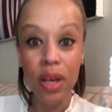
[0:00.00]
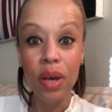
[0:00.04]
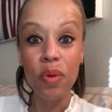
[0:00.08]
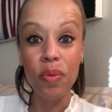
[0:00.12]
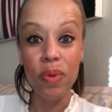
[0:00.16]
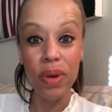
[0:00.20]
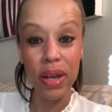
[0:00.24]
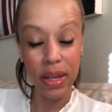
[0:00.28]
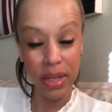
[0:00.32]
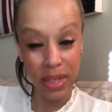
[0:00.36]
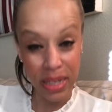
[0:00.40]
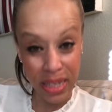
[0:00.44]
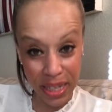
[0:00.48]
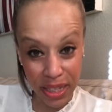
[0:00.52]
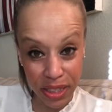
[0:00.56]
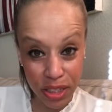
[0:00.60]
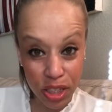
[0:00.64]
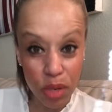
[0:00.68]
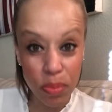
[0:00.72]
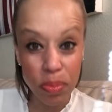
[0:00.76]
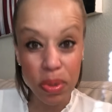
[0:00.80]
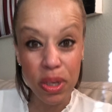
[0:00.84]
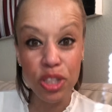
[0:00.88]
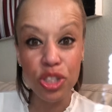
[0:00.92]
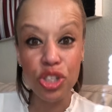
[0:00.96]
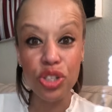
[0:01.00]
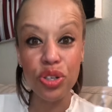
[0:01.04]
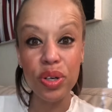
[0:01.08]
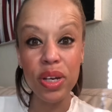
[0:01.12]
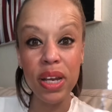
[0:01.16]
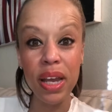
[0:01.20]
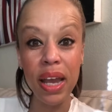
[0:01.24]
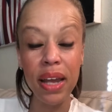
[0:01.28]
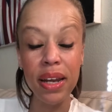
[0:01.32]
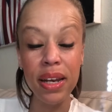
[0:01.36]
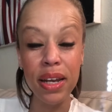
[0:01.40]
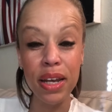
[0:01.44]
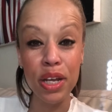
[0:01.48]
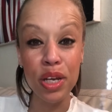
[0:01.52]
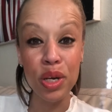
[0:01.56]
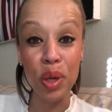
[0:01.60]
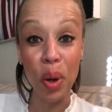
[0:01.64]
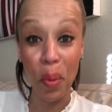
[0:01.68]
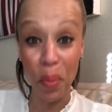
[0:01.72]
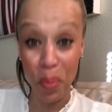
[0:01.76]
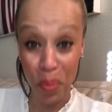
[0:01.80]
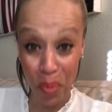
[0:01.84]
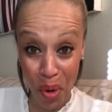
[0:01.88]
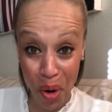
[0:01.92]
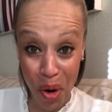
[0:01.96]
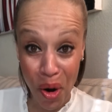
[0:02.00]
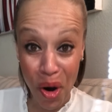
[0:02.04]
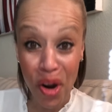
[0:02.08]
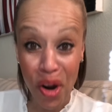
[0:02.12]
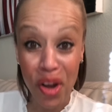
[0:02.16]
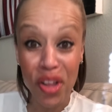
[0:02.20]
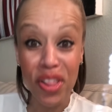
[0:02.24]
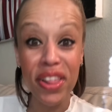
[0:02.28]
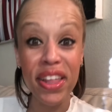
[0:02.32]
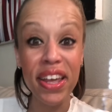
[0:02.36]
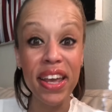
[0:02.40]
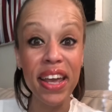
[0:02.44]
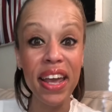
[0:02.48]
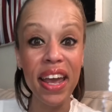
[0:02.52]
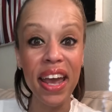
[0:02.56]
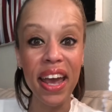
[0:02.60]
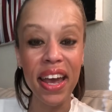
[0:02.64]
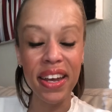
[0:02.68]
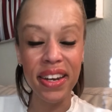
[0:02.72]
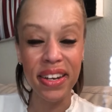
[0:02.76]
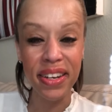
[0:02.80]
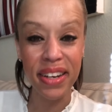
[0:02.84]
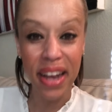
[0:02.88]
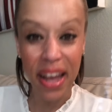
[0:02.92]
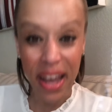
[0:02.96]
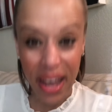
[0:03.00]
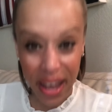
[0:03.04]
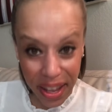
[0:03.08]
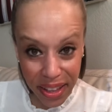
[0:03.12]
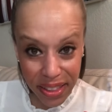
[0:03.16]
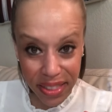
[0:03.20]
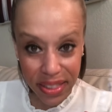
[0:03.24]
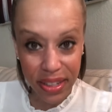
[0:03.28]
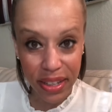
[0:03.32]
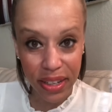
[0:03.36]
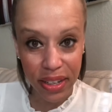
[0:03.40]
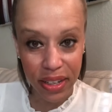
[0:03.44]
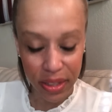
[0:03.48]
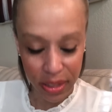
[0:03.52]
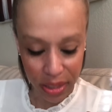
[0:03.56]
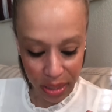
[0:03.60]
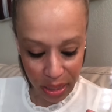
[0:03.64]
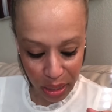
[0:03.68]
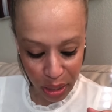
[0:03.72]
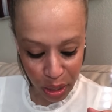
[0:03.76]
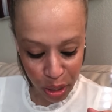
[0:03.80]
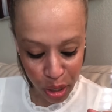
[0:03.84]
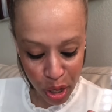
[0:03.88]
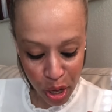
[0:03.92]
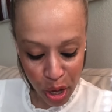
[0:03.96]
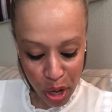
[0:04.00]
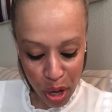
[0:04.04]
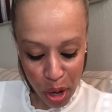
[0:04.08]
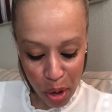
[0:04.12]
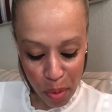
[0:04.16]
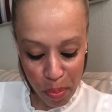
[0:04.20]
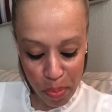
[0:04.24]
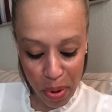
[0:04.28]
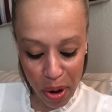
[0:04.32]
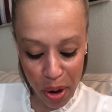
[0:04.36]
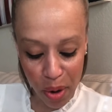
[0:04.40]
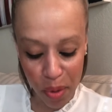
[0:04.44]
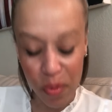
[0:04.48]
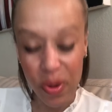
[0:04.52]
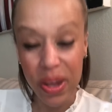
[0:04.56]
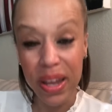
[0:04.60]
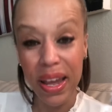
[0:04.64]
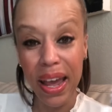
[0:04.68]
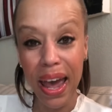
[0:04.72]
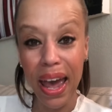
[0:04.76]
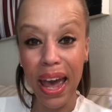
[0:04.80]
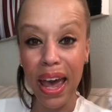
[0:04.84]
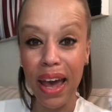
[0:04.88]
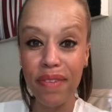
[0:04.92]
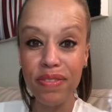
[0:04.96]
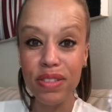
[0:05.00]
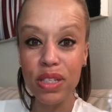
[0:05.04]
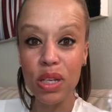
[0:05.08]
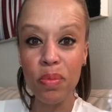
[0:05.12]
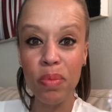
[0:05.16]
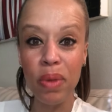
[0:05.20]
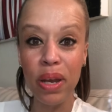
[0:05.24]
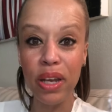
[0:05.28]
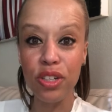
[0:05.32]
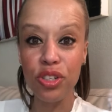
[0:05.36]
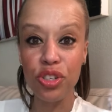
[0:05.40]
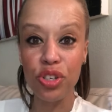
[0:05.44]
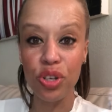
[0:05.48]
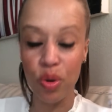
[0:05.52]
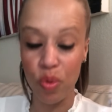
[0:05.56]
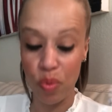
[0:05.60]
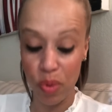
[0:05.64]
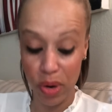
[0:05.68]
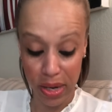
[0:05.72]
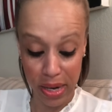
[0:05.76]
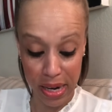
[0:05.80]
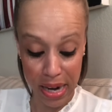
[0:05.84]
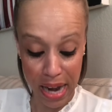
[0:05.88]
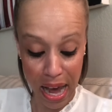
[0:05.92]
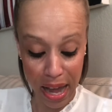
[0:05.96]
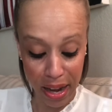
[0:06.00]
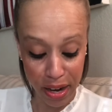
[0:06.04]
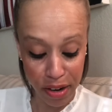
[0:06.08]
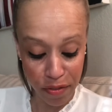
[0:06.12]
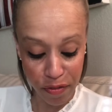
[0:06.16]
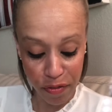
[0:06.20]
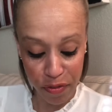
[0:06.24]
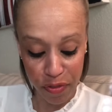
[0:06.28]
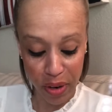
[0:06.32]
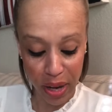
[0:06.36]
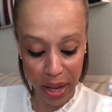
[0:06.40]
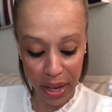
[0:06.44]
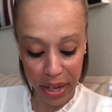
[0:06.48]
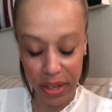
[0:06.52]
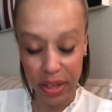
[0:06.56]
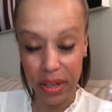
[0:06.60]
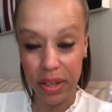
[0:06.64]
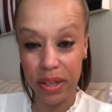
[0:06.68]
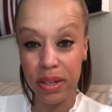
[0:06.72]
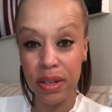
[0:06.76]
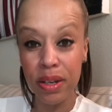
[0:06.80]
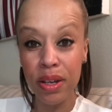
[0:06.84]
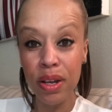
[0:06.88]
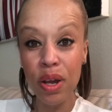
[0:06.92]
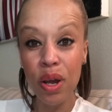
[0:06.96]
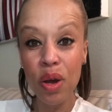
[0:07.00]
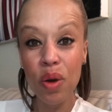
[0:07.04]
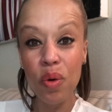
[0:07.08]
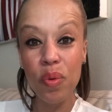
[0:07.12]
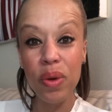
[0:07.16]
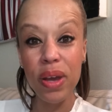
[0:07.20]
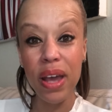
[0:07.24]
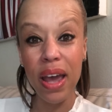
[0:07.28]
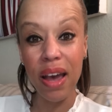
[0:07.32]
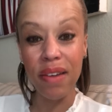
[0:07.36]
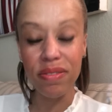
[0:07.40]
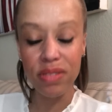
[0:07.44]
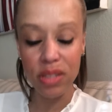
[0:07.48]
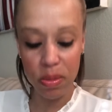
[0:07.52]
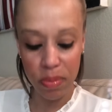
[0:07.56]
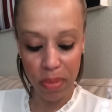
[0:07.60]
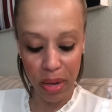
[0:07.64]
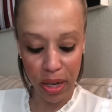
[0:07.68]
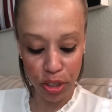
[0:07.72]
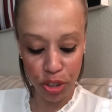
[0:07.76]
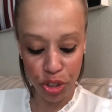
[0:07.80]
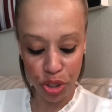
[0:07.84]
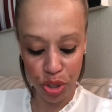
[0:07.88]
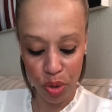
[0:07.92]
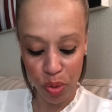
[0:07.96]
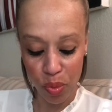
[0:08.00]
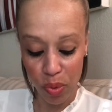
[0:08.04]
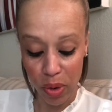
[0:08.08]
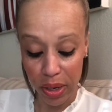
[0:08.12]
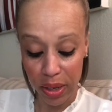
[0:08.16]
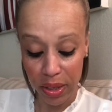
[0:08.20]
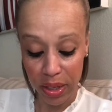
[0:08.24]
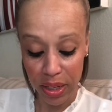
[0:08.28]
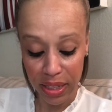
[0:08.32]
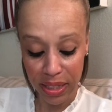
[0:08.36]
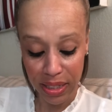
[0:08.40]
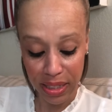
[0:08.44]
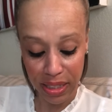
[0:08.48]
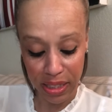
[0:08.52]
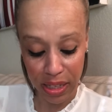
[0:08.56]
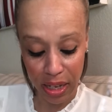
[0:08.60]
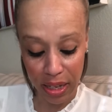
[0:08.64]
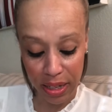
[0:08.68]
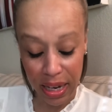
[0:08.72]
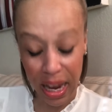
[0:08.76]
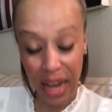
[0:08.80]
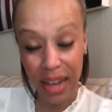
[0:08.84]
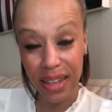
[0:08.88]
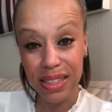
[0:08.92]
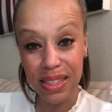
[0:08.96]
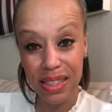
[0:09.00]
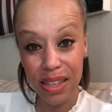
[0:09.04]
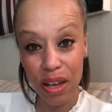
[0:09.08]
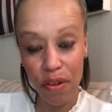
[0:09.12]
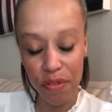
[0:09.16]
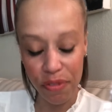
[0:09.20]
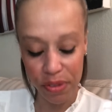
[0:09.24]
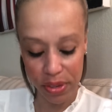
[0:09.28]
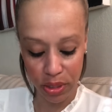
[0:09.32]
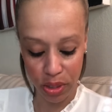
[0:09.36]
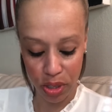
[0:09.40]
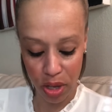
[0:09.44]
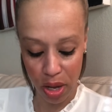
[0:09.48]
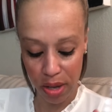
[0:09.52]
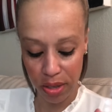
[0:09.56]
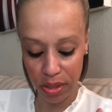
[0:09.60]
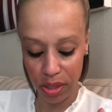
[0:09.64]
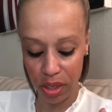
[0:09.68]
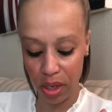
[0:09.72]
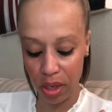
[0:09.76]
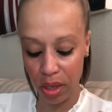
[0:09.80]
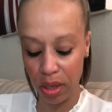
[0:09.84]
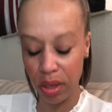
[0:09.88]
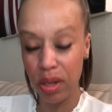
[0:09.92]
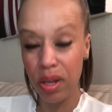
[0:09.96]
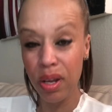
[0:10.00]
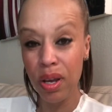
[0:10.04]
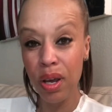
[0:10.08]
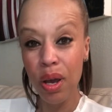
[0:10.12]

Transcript: We need to be treated morally and ethically, but we have to make sure we're not inflated, we have to make sure we're not self-exalting.